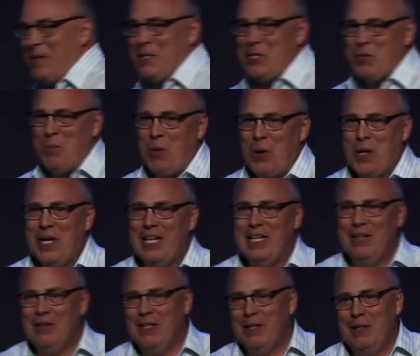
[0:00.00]
this morning.
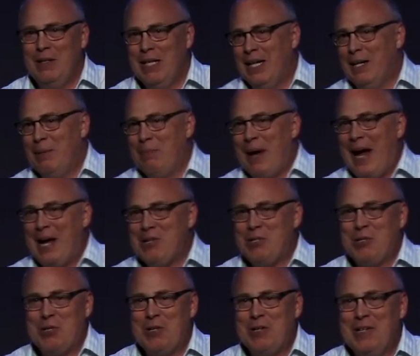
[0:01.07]
You, uh,
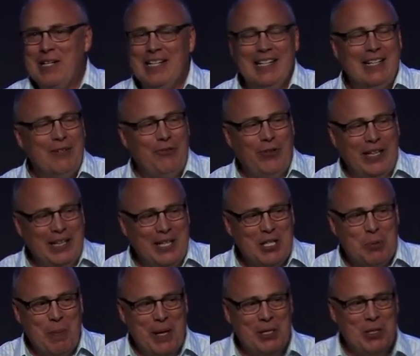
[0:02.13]
Pastor
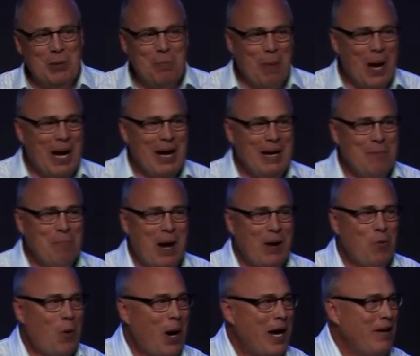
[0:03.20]
Felix mentioned my, my
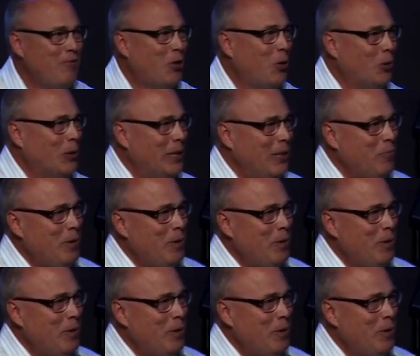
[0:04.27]
wife, Colleen.